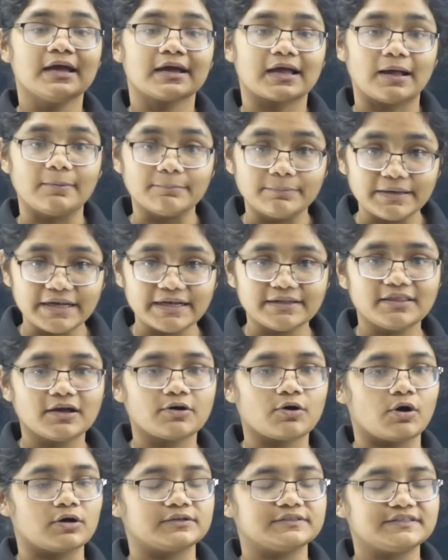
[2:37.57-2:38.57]
complete the
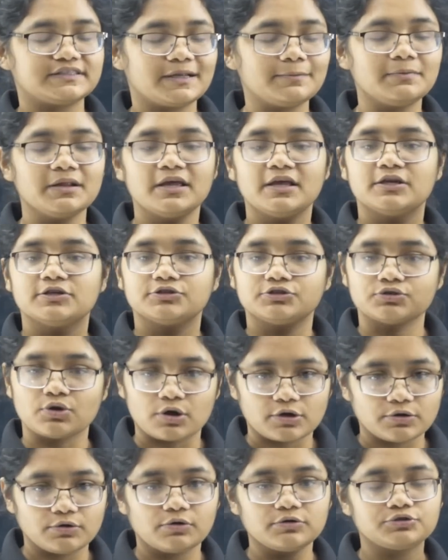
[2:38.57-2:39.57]
concept,
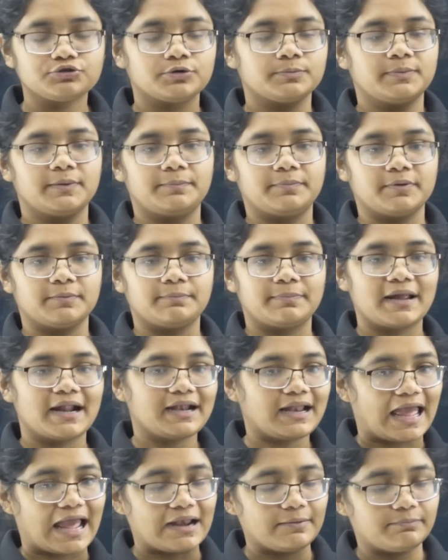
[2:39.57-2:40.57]
short notes should be
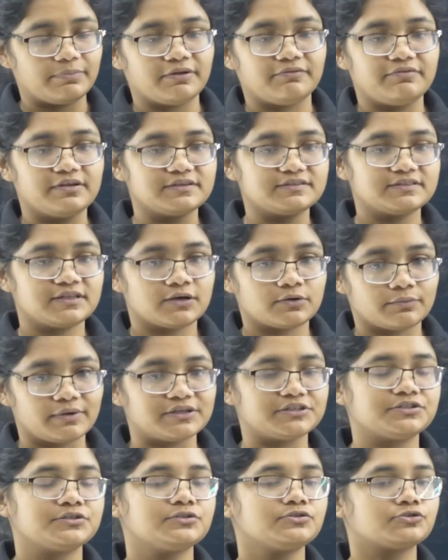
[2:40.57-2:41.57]
prepared and previous year
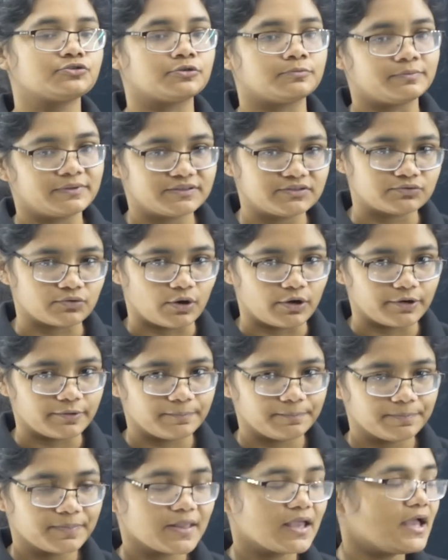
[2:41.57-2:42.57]
questions should be solved.
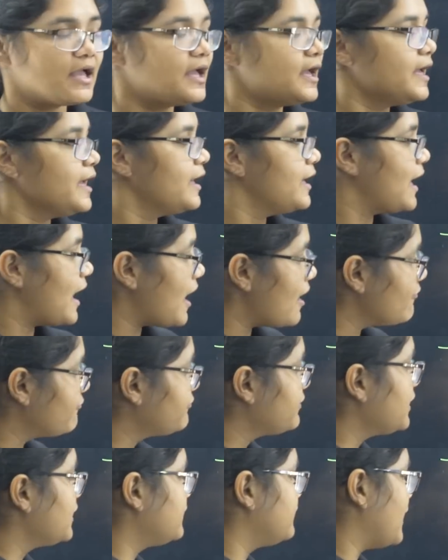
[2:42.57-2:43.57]

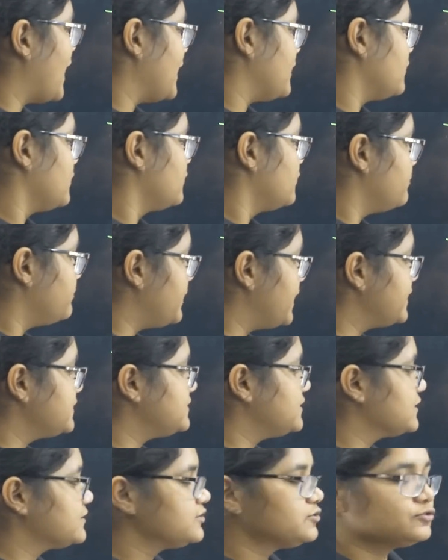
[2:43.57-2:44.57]
After that, May
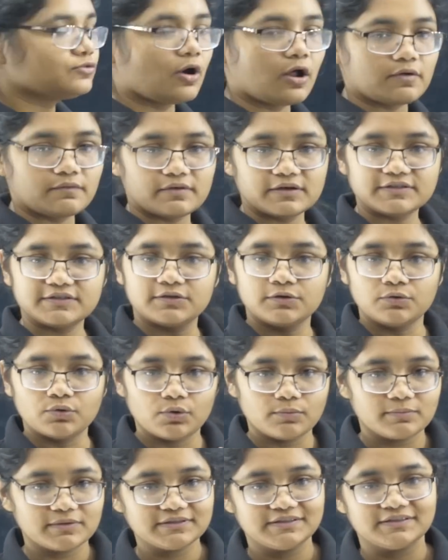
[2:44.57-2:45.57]
6 onwards,
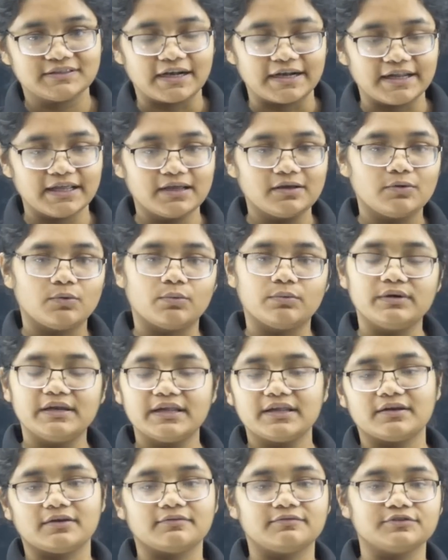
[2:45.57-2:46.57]
no more studying,
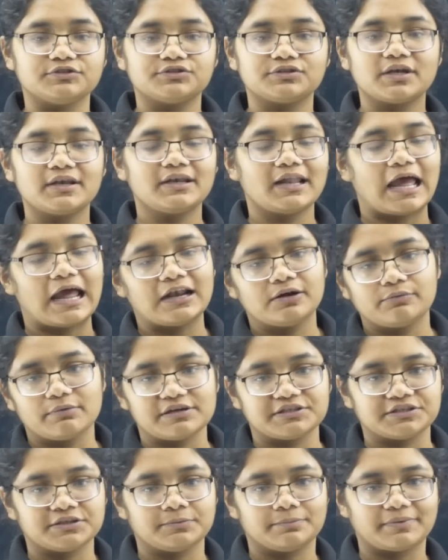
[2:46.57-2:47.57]
only revision and
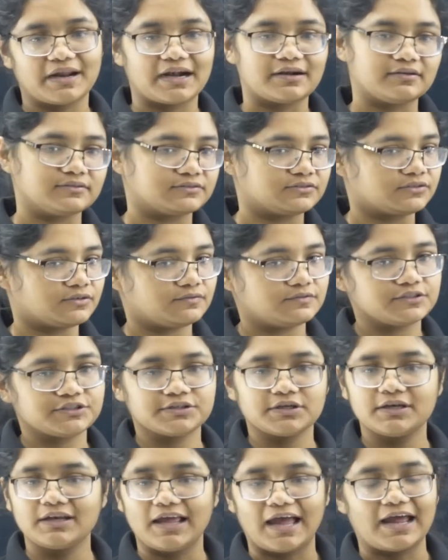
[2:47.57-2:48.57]
question practice,
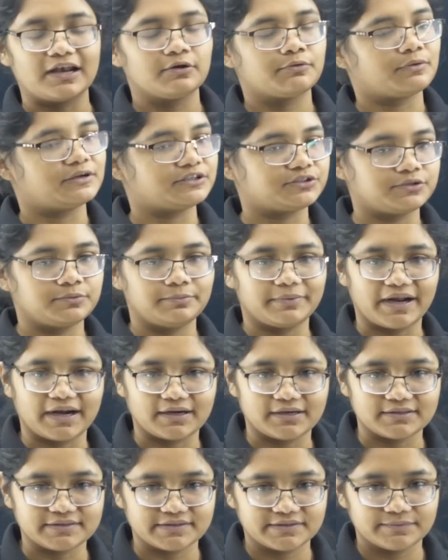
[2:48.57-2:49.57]
revision and question
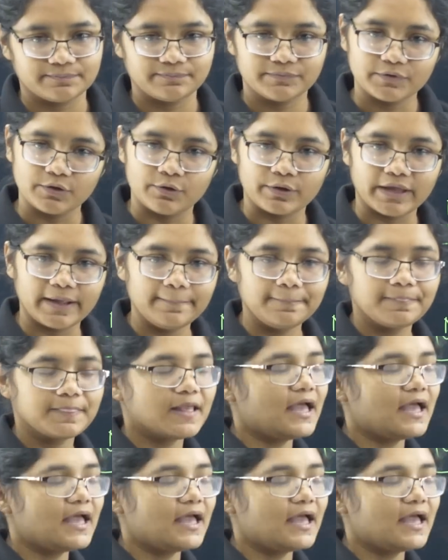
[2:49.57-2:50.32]
practice. Okay,